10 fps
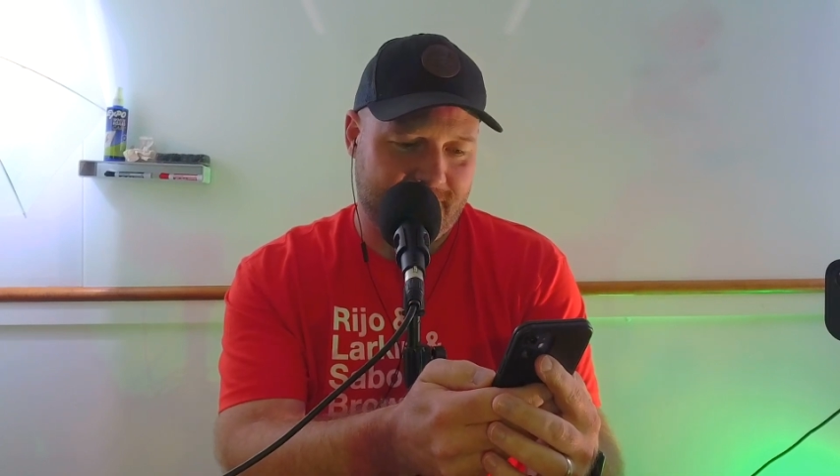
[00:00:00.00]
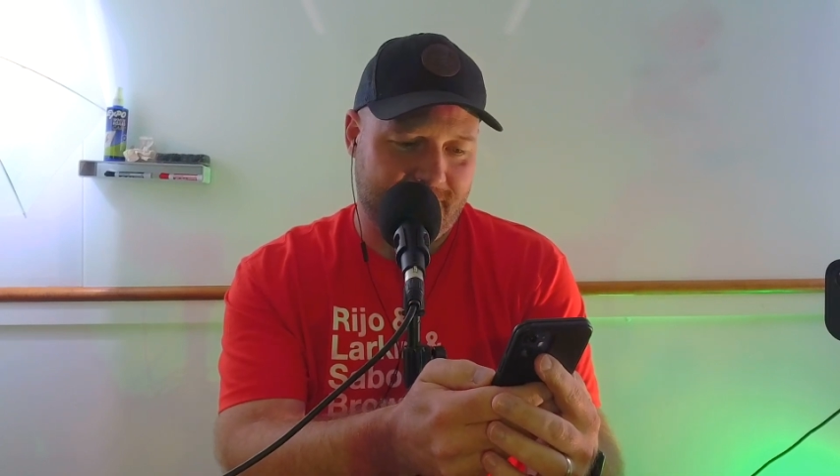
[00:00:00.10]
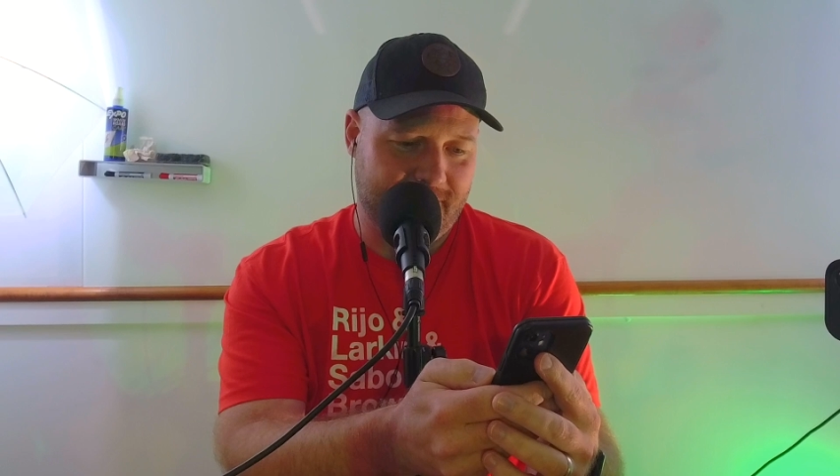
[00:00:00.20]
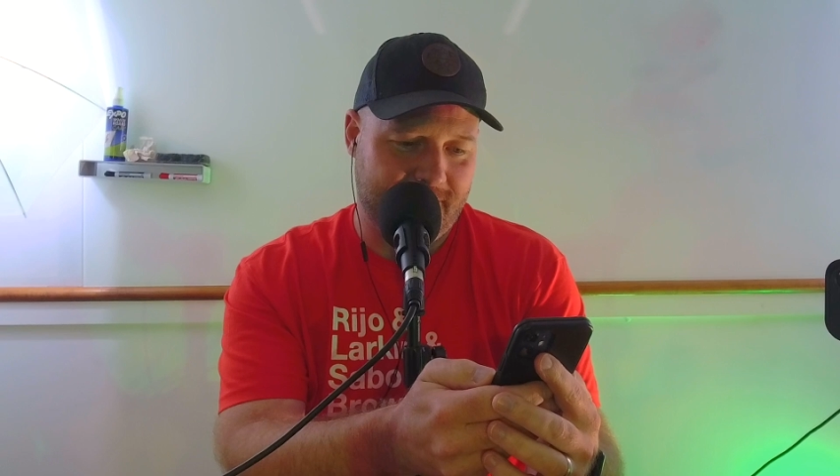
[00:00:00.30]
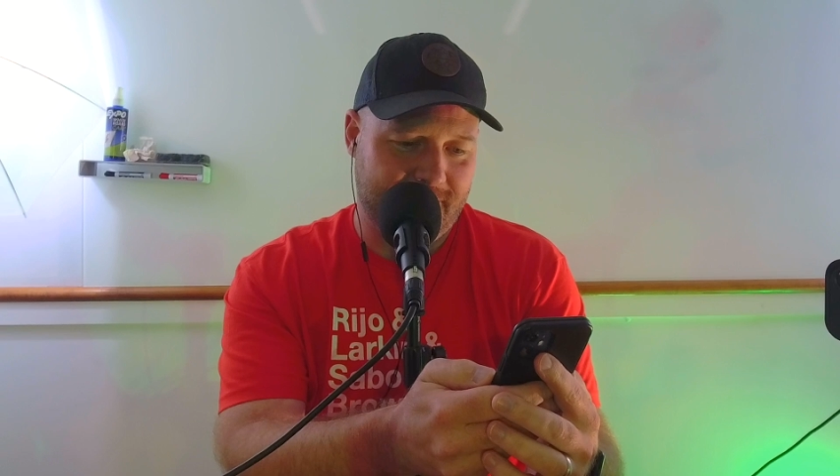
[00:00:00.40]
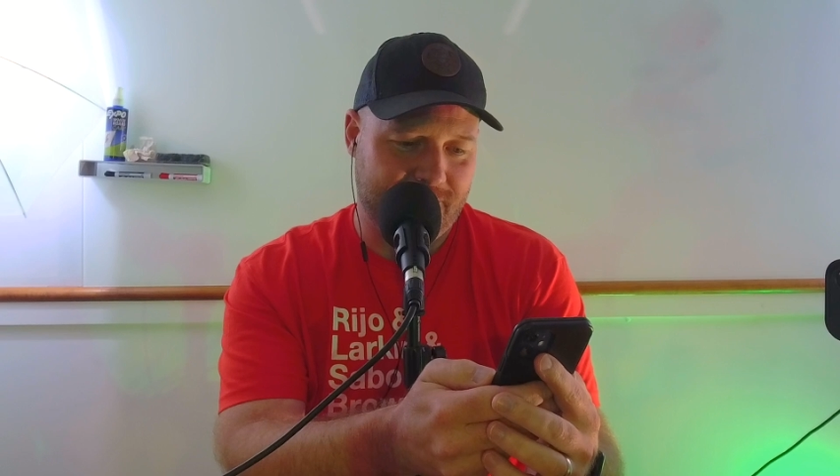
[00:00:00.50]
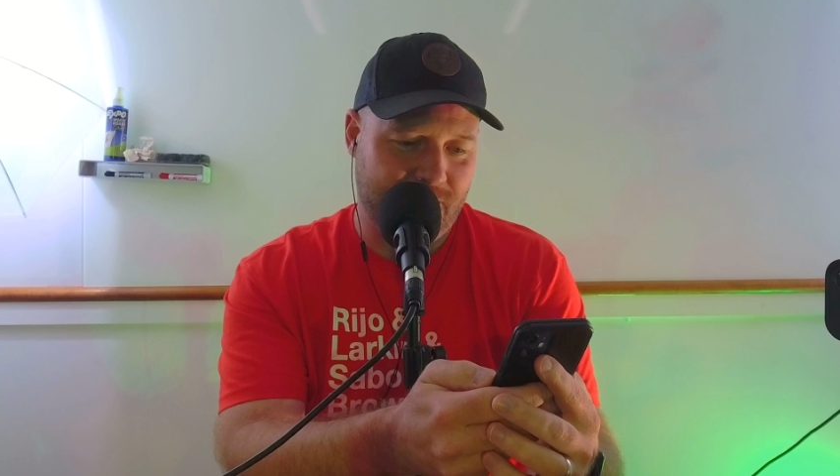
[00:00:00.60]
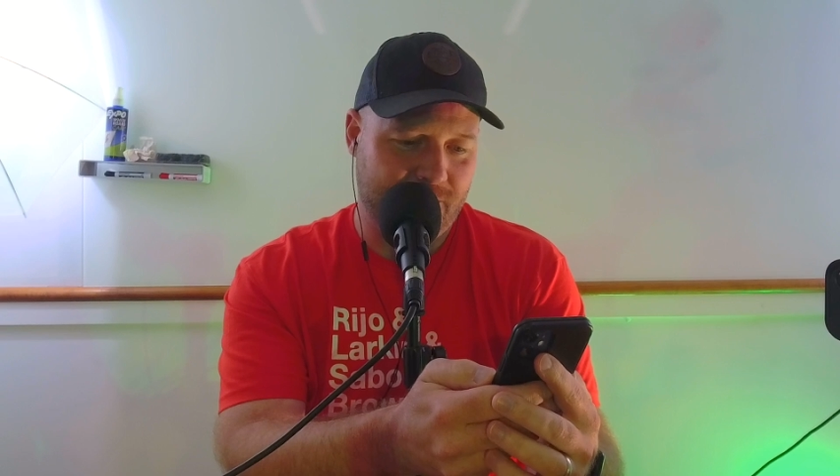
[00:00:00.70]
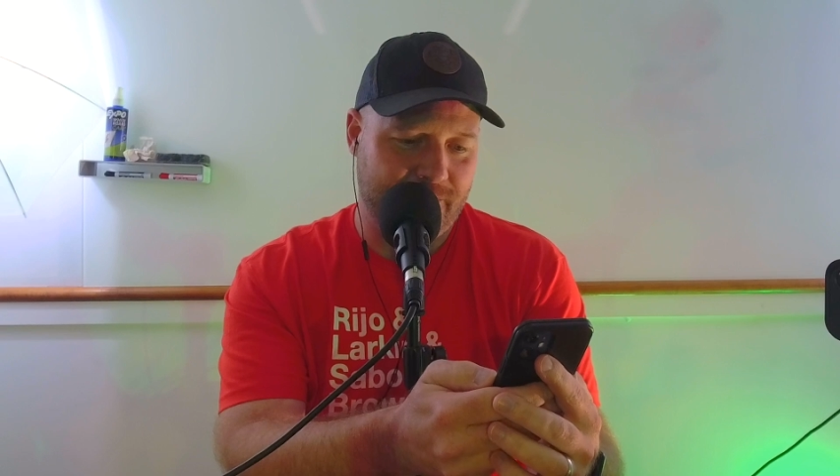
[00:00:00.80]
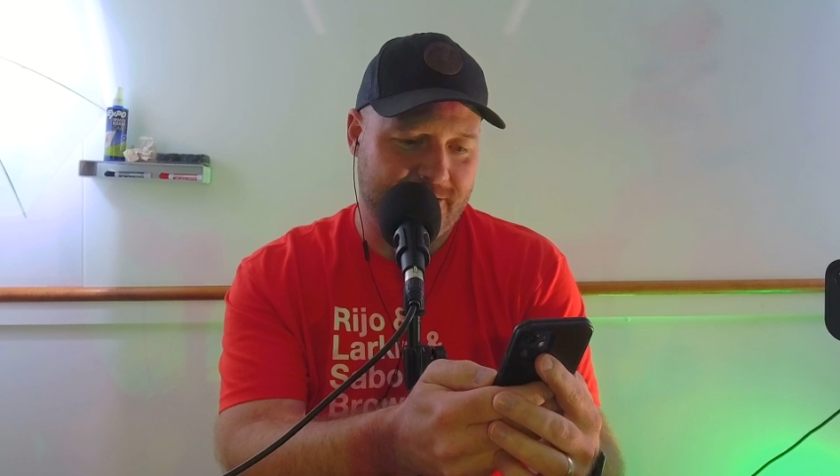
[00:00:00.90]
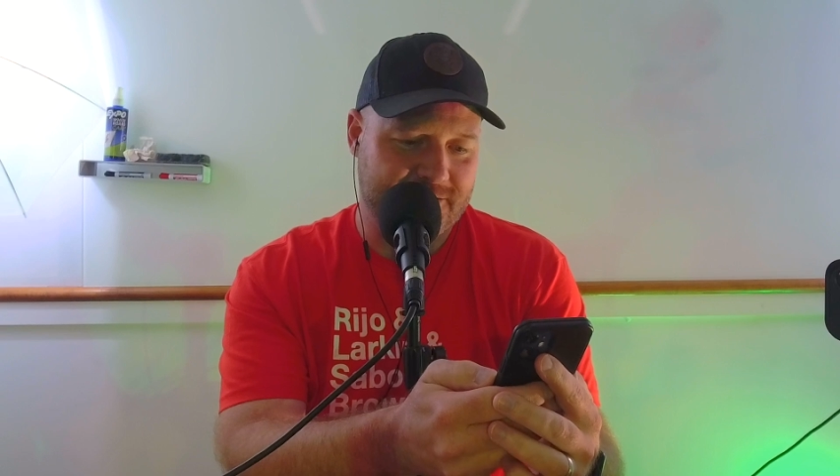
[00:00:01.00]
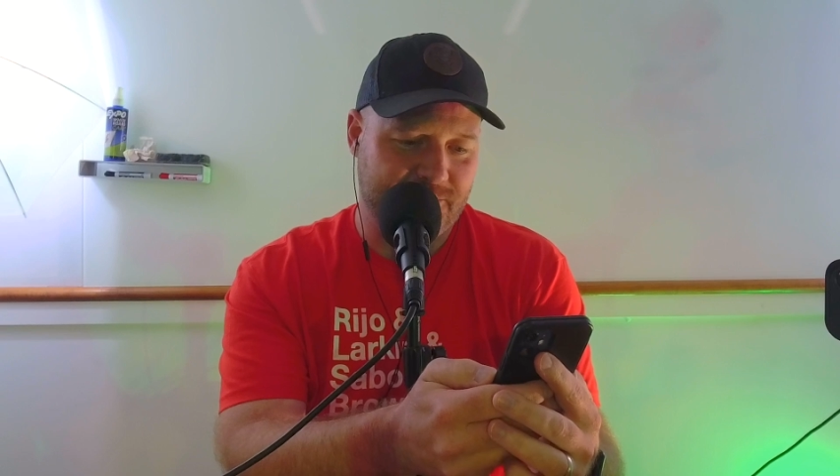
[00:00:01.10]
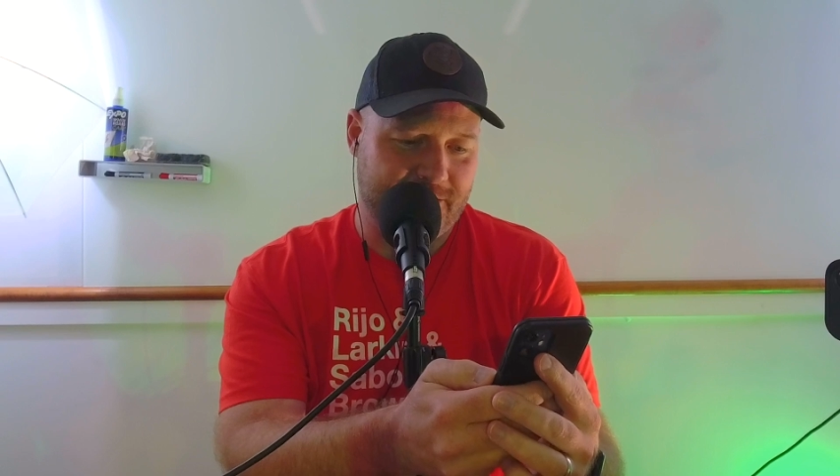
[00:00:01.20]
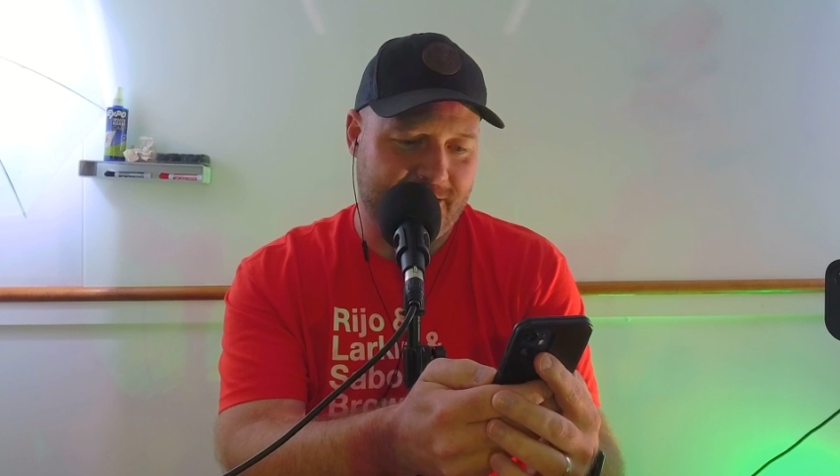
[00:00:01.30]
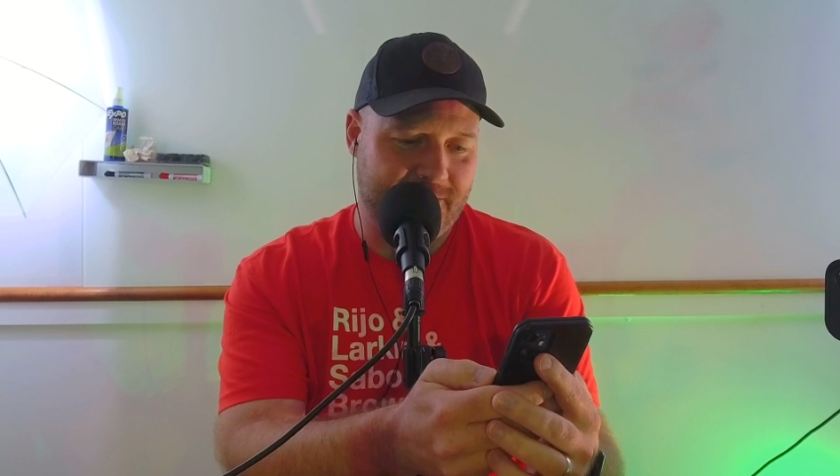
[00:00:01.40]
uh, "No rush,
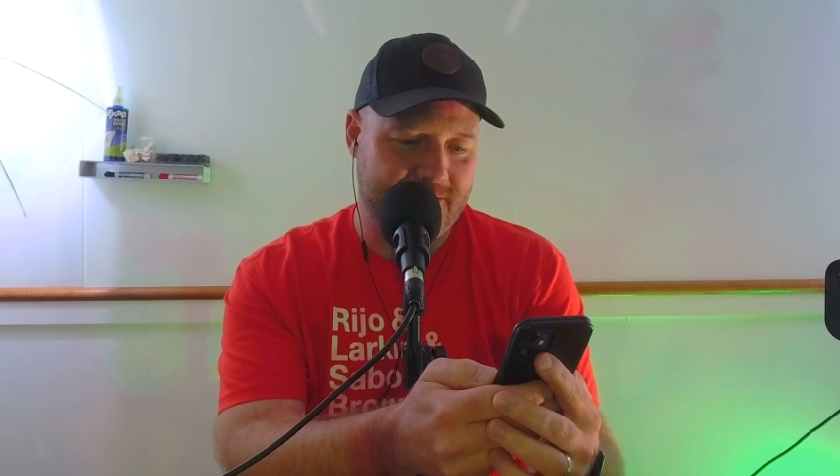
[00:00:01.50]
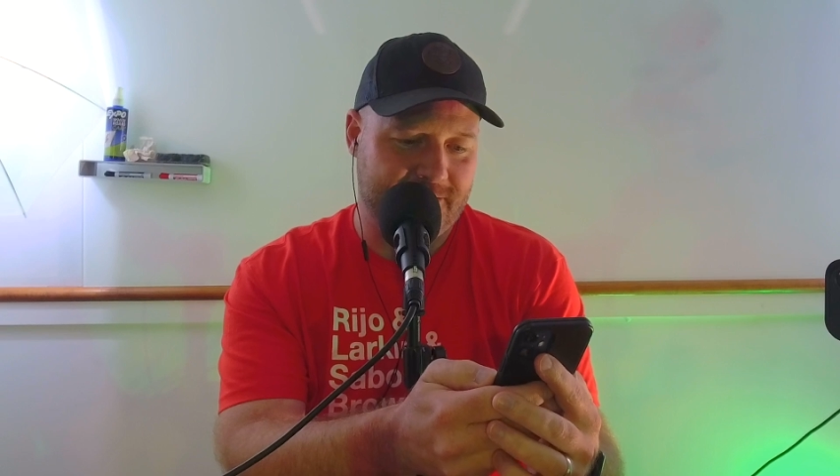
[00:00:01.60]
but I'm in